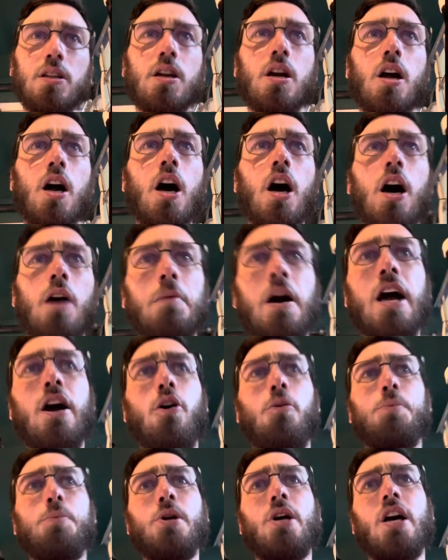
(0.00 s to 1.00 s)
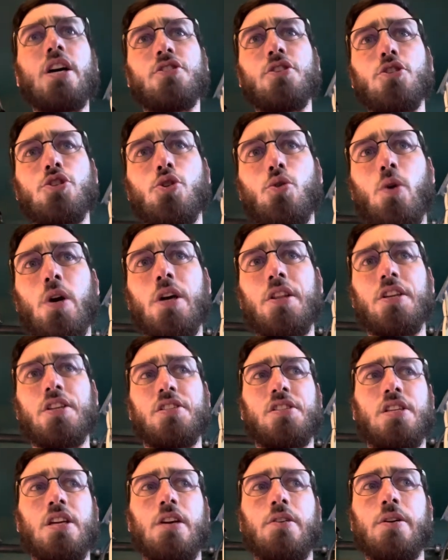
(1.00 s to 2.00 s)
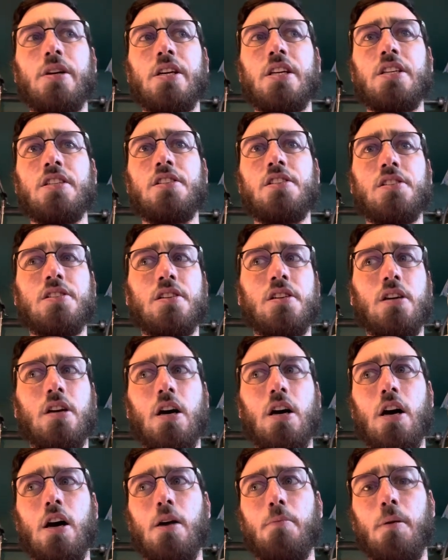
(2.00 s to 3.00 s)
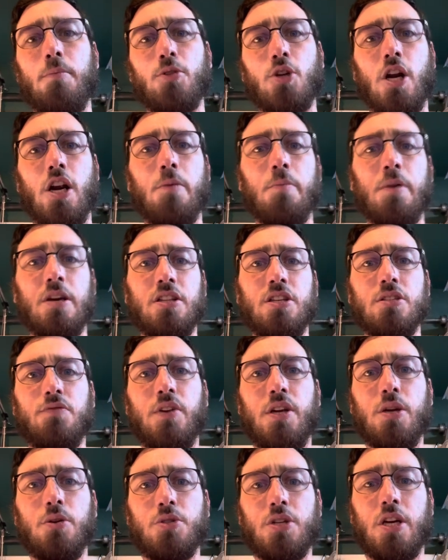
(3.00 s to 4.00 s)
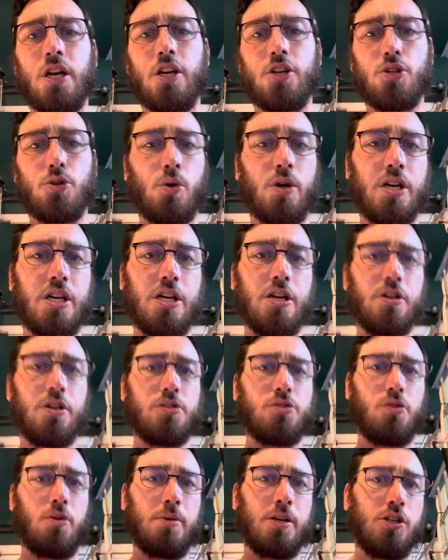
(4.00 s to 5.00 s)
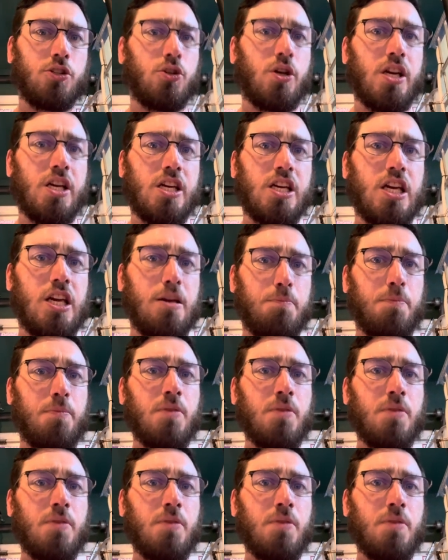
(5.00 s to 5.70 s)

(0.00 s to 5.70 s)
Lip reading: I hope you guys enjoy this series. I'm trying to make these videos kind of short here, so I'm going to try and keep